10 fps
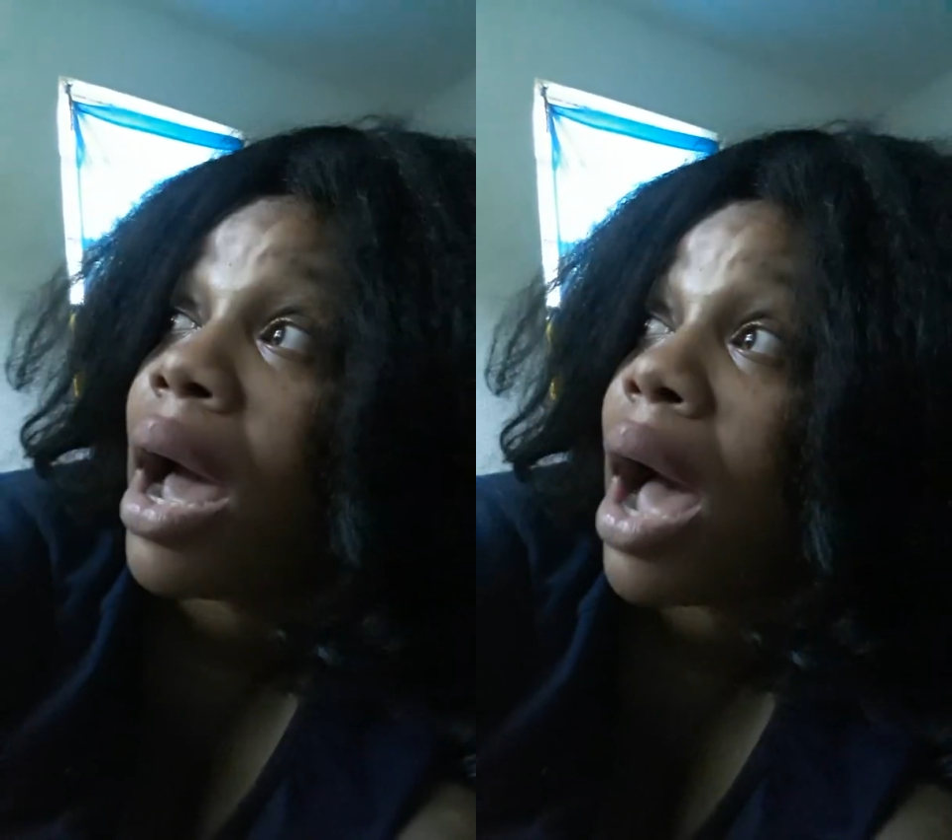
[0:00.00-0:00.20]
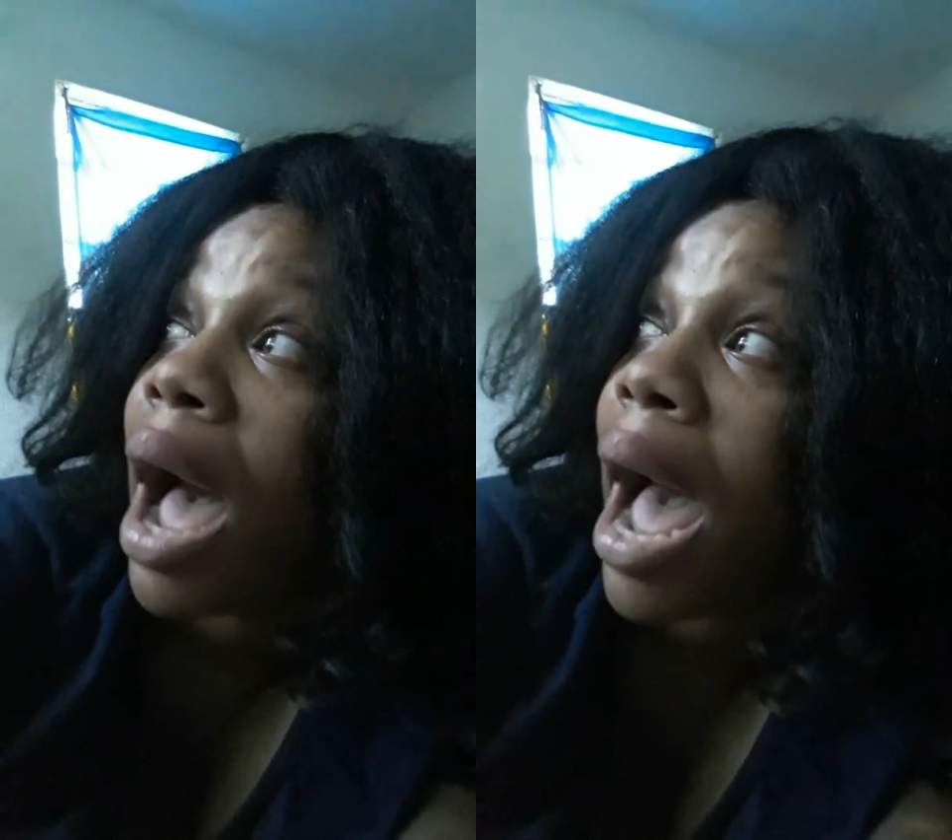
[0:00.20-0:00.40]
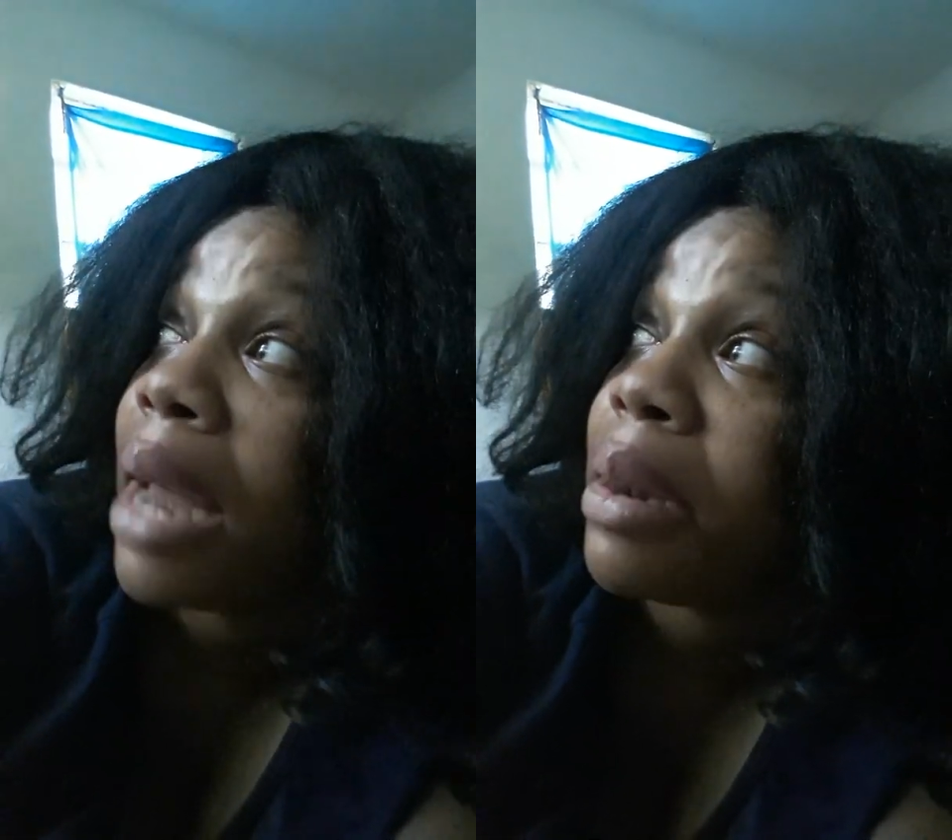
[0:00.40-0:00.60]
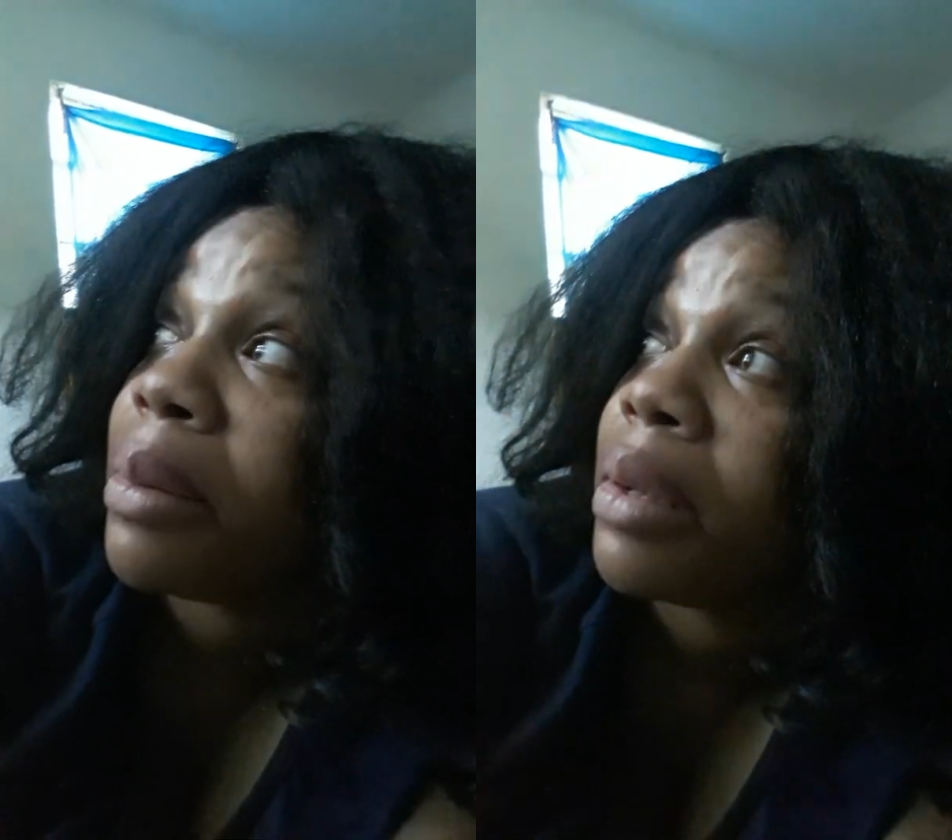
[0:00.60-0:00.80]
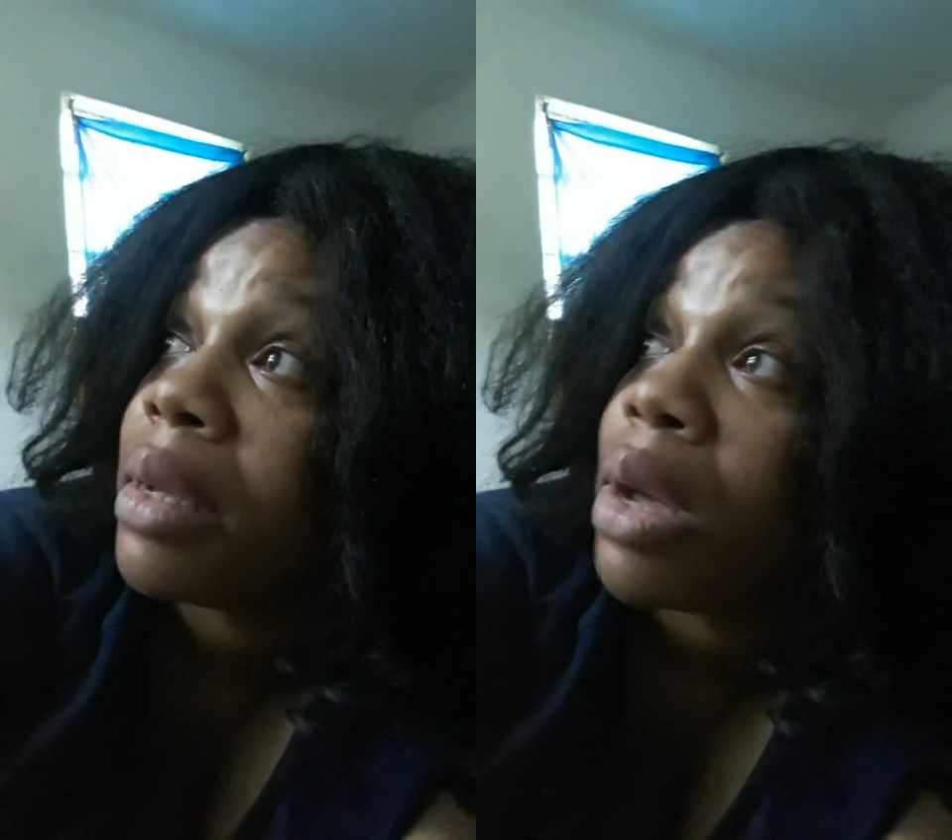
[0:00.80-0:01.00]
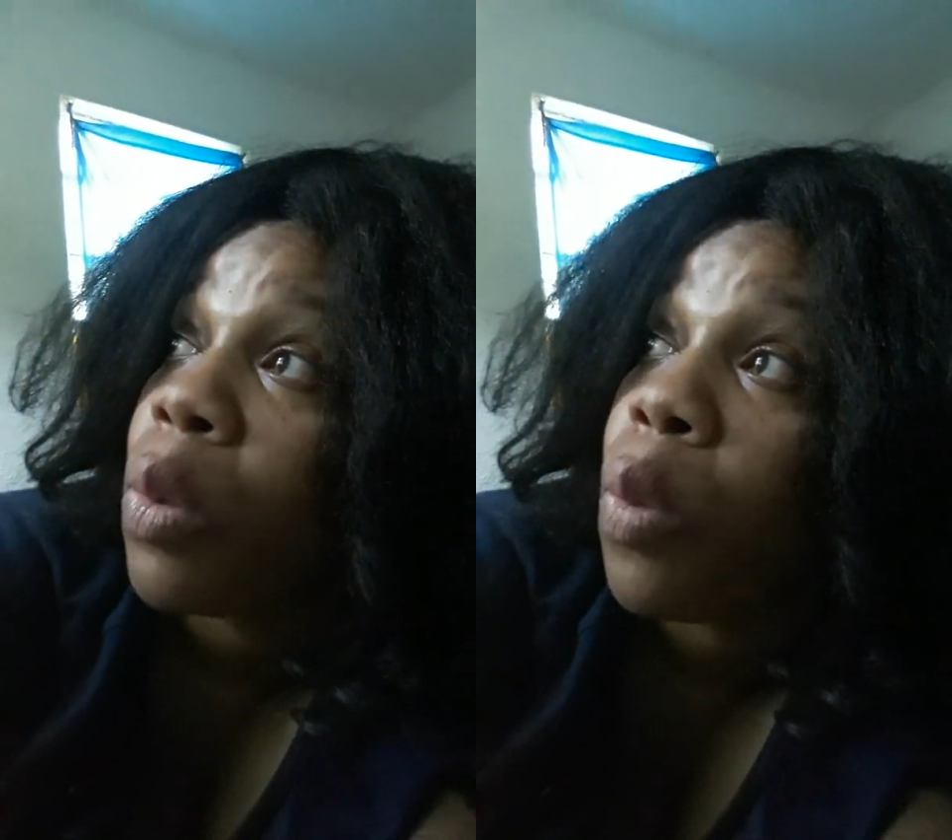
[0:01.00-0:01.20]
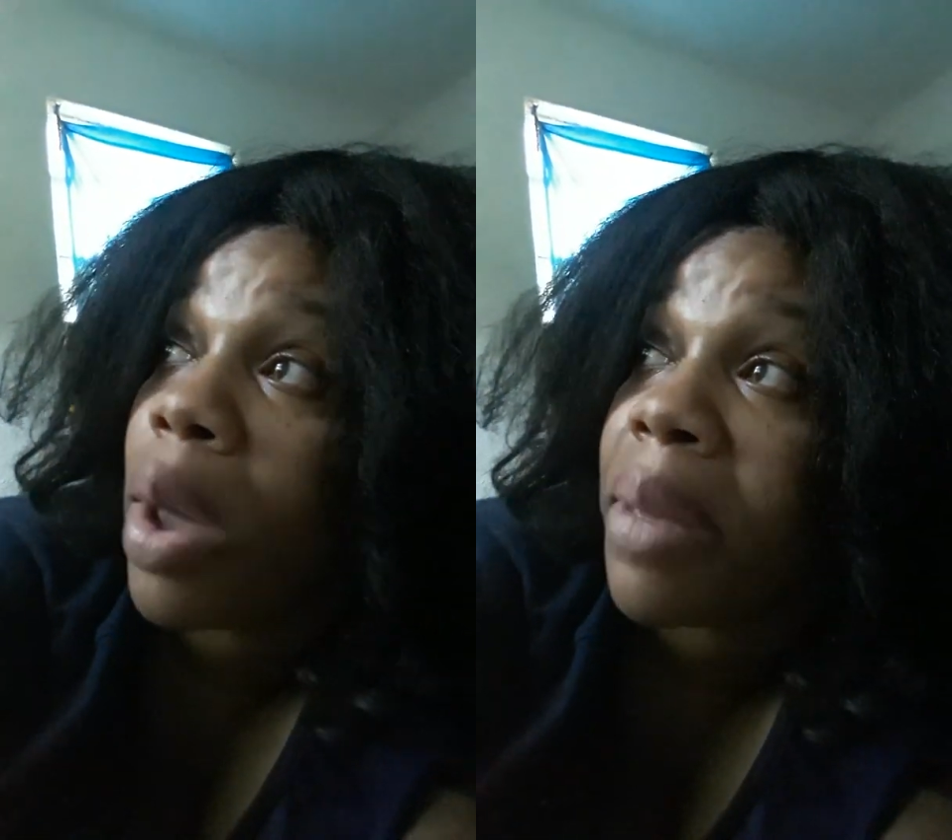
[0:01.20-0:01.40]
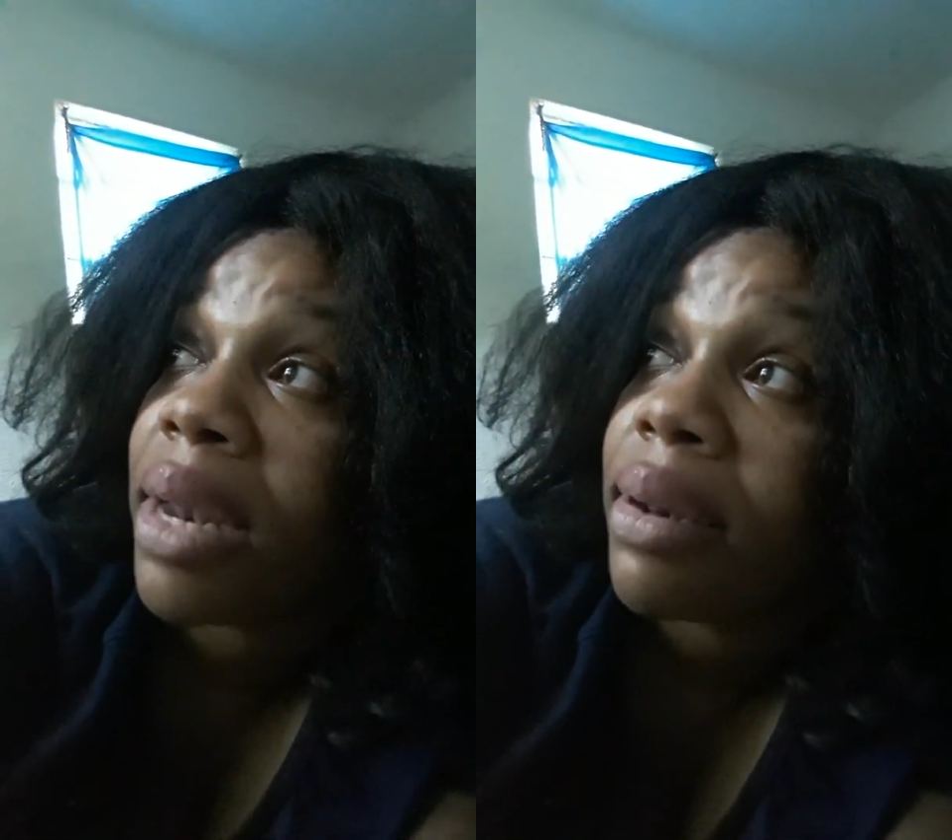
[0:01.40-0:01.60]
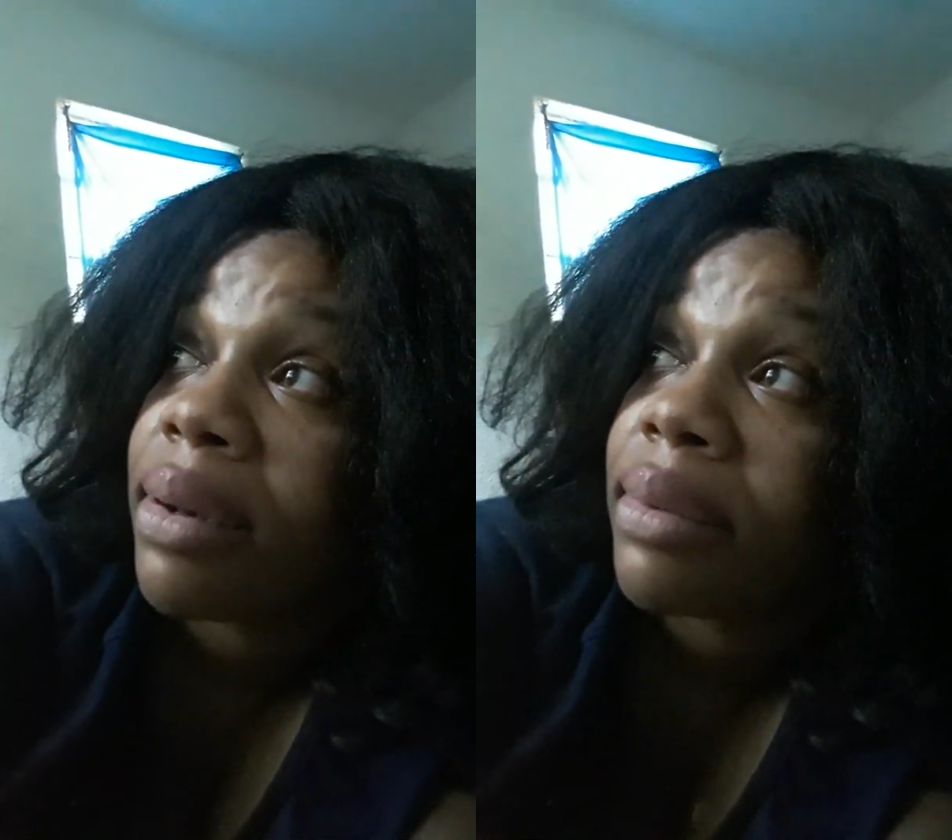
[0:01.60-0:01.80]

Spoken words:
hot women?